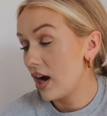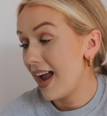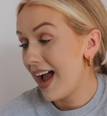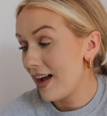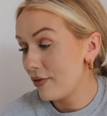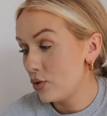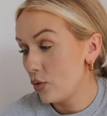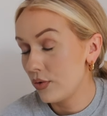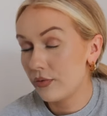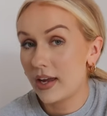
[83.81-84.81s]
I have a
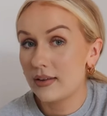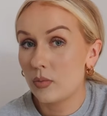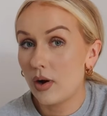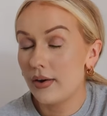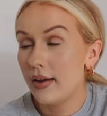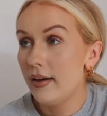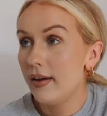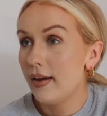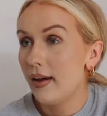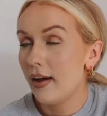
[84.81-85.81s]
North Face one
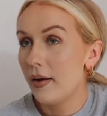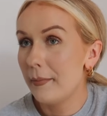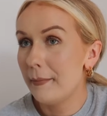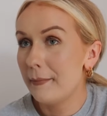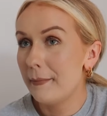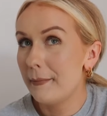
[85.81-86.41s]
um,